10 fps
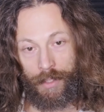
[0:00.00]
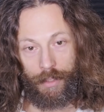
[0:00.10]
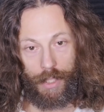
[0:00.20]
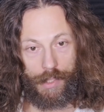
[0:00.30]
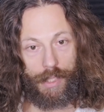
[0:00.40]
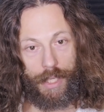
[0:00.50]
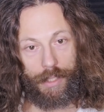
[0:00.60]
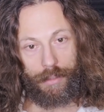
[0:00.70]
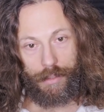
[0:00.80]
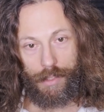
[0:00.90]
It's
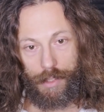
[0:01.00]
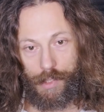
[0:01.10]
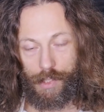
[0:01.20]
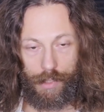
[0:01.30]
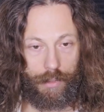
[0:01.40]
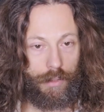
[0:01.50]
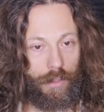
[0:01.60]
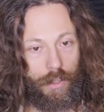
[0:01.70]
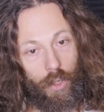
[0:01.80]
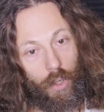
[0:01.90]
taken as this
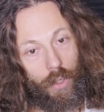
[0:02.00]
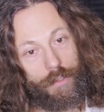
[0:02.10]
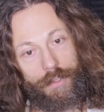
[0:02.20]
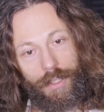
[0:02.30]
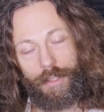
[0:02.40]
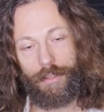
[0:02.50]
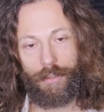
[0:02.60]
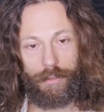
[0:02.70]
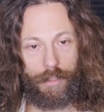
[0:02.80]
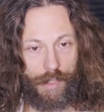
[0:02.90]
haughty
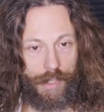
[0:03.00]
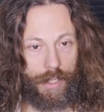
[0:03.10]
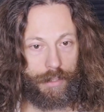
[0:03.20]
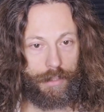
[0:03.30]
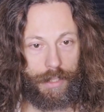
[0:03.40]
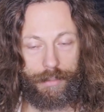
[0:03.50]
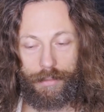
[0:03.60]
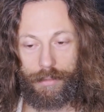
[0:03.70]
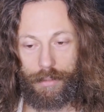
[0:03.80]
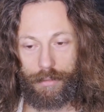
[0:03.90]
aesthetic
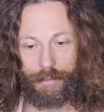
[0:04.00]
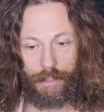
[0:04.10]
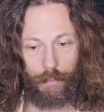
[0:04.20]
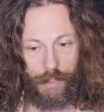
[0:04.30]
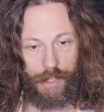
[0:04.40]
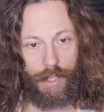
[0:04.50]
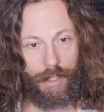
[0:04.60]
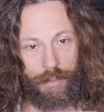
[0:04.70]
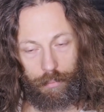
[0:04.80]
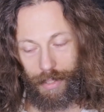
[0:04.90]
ideal that was
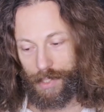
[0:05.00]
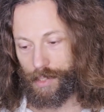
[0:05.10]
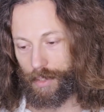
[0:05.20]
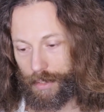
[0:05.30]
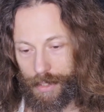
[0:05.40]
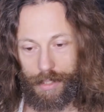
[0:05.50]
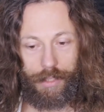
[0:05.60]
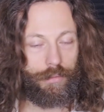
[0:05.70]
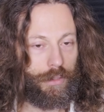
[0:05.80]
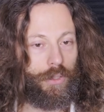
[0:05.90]
then basically
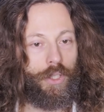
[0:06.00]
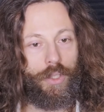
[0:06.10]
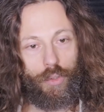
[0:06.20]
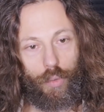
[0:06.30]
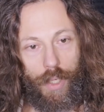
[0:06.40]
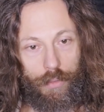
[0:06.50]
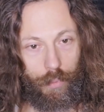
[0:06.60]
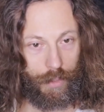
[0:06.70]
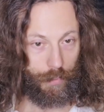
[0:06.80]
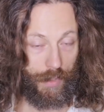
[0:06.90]
given to
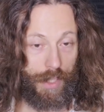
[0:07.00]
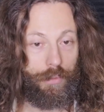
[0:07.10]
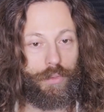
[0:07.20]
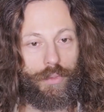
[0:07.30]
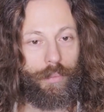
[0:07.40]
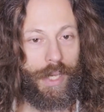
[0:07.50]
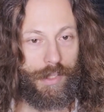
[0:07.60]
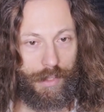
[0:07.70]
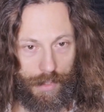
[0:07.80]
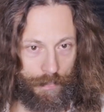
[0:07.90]
everyone. It was given to the
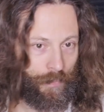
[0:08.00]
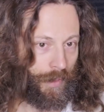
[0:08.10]
masses.